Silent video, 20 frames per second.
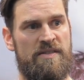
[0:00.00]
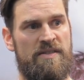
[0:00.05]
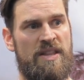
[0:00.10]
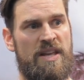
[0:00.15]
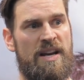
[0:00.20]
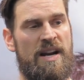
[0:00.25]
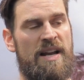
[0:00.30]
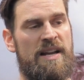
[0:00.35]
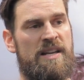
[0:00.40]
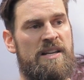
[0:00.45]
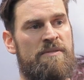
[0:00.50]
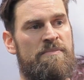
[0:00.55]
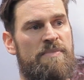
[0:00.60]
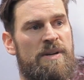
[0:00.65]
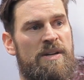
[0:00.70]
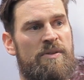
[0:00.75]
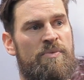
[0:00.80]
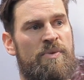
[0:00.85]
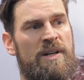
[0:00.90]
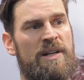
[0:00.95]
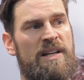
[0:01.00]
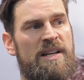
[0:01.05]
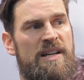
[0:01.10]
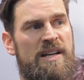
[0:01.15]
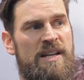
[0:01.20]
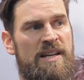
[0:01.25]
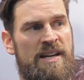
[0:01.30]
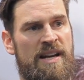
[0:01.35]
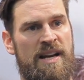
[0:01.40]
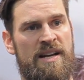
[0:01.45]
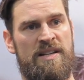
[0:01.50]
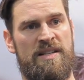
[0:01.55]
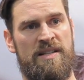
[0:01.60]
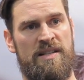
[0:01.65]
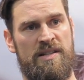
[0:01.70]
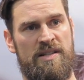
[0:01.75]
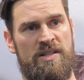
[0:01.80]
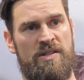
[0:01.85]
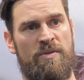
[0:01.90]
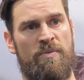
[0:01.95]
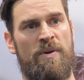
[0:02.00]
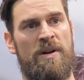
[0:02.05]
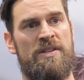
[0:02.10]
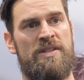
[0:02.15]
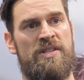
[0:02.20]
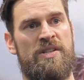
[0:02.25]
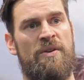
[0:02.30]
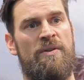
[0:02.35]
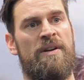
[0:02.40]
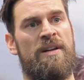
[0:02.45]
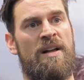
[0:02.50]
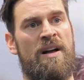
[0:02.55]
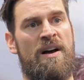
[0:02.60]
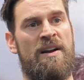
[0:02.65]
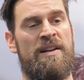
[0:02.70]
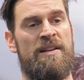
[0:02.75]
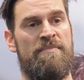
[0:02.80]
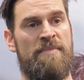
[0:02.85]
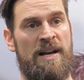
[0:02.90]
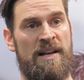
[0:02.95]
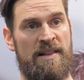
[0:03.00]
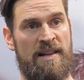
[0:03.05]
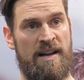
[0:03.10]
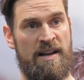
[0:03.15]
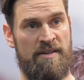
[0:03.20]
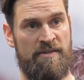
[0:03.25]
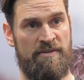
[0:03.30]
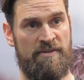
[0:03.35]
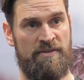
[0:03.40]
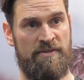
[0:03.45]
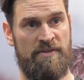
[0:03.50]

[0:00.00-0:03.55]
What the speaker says: that I can be really connected to what's going on in my life.